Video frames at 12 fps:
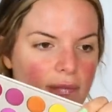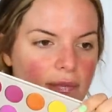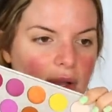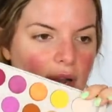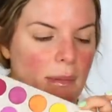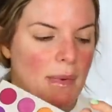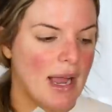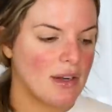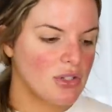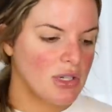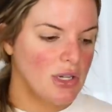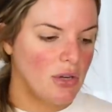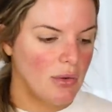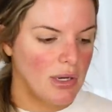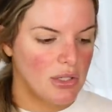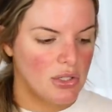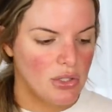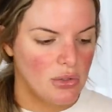and I'm actually
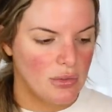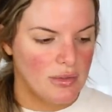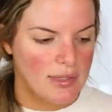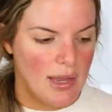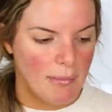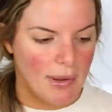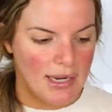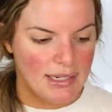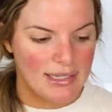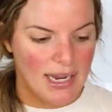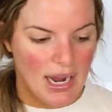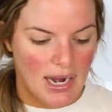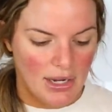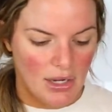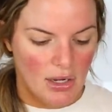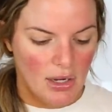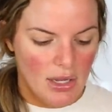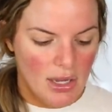going to set my
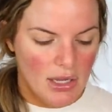entire